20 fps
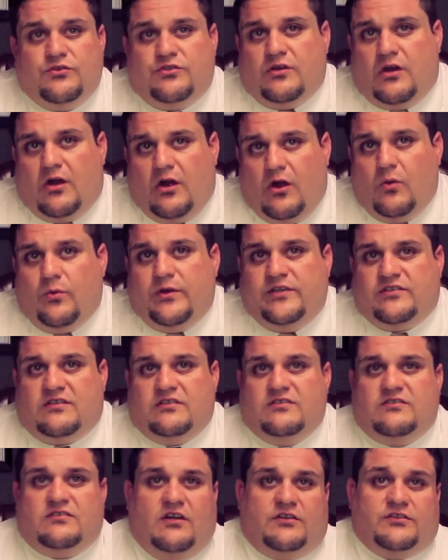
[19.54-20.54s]
You should always
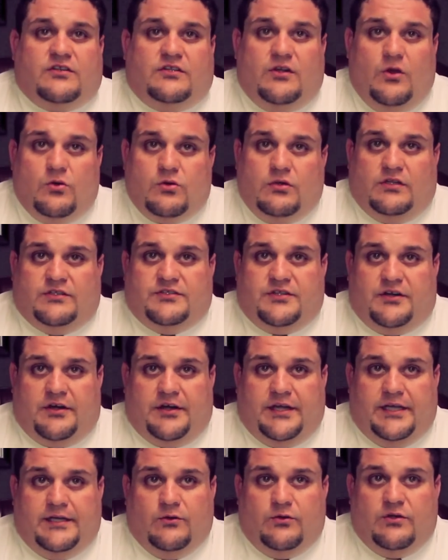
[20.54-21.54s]
consult a local
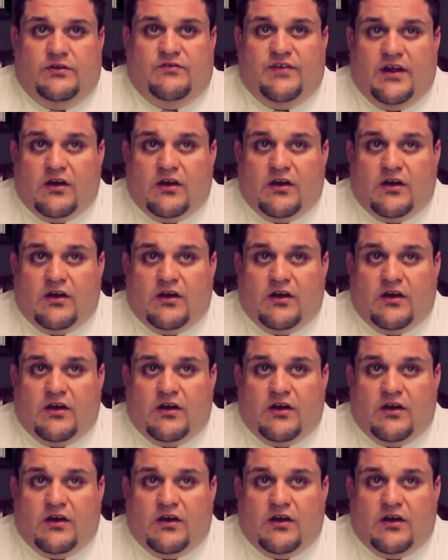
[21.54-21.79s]
attorney who can